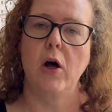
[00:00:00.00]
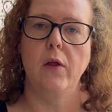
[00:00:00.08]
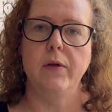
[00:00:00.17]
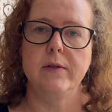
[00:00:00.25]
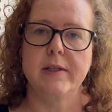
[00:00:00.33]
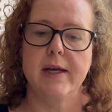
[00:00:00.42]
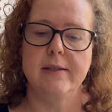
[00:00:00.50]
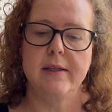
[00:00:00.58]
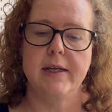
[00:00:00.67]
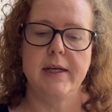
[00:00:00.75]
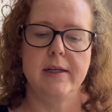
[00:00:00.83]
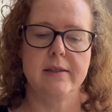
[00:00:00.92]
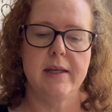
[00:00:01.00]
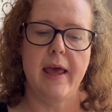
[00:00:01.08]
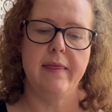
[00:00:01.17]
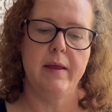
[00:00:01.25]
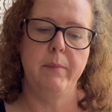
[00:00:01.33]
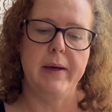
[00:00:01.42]
all those kinds of things,
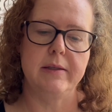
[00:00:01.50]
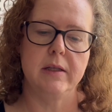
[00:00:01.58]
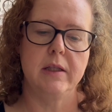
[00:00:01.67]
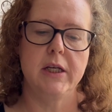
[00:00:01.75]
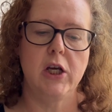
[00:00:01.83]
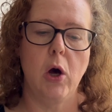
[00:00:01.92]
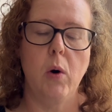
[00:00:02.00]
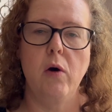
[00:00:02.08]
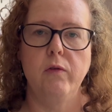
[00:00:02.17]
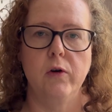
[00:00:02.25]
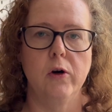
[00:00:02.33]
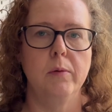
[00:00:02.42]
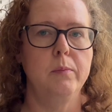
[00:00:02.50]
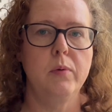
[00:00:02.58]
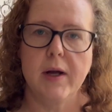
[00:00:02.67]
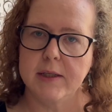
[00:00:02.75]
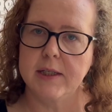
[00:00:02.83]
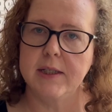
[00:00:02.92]
and then basically go over
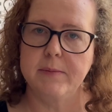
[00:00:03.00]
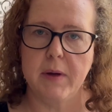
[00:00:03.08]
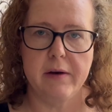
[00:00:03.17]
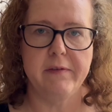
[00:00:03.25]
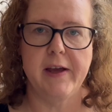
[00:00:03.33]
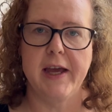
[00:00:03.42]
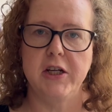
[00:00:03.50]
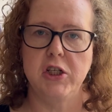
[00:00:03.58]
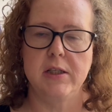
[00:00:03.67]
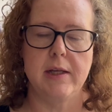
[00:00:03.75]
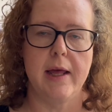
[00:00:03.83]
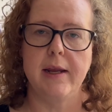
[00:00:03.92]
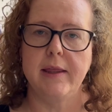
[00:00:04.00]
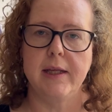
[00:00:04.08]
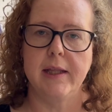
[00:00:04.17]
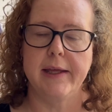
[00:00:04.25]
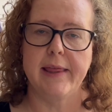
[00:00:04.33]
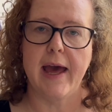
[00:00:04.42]
process, modifications, anything
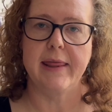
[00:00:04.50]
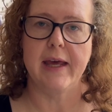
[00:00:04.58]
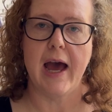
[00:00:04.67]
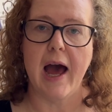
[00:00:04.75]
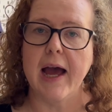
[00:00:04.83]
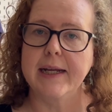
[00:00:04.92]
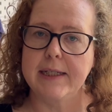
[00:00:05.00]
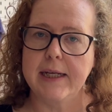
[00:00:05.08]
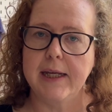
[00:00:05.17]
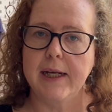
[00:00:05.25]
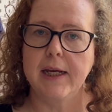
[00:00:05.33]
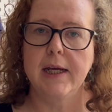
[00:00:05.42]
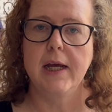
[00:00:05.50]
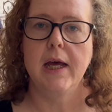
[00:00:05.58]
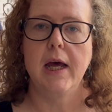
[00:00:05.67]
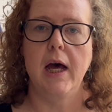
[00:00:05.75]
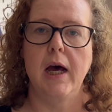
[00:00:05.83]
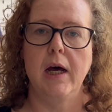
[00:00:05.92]
like that that I did
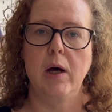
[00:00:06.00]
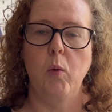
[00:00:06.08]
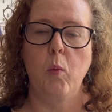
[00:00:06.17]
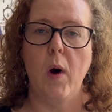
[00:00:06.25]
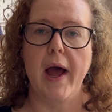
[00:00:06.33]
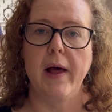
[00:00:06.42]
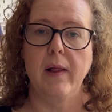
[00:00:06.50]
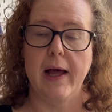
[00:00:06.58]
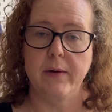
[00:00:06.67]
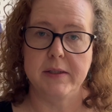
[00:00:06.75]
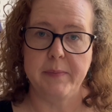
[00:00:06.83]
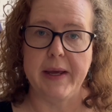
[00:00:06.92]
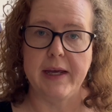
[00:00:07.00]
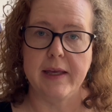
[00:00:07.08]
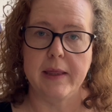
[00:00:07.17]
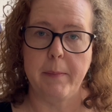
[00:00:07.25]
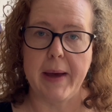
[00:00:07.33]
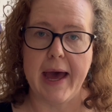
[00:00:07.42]
while I was
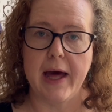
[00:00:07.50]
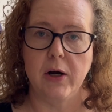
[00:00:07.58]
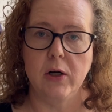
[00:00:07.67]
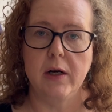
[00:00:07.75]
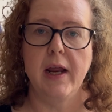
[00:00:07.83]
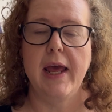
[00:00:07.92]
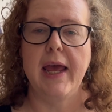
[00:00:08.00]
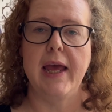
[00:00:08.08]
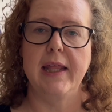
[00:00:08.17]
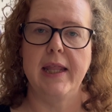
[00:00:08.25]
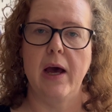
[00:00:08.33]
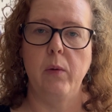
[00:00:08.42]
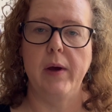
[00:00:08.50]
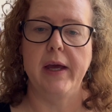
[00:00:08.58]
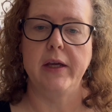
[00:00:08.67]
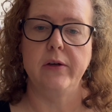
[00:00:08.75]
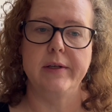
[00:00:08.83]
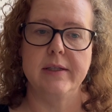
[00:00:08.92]
making the pattern, and that
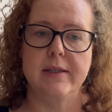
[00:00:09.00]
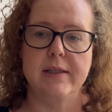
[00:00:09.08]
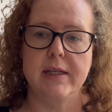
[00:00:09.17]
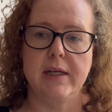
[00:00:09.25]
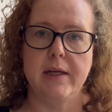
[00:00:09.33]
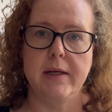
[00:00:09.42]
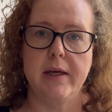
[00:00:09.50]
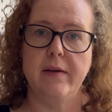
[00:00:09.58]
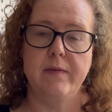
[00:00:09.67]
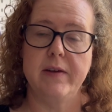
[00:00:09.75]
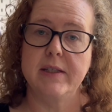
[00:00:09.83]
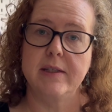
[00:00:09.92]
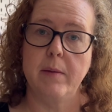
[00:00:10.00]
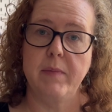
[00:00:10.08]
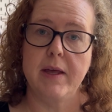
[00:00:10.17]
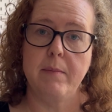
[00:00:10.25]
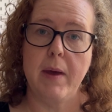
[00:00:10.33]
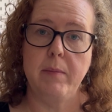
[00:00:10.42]
way you can see if it's
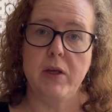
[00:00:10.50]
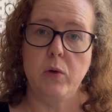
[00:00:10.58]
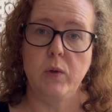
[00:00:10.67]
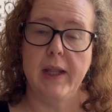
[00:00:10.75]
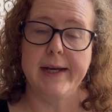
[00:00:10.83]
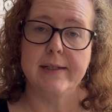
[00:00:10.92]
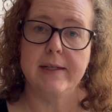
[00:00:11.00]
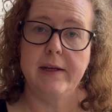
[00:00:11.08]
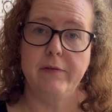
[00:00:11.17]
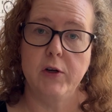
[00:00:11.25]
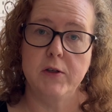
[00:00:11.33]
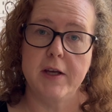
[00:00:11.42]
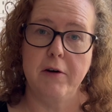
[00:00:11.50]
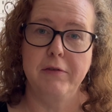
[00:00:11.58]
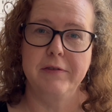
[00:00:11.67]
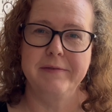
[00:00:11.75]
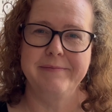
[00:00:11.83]
something maybe you would like to knit for yourself.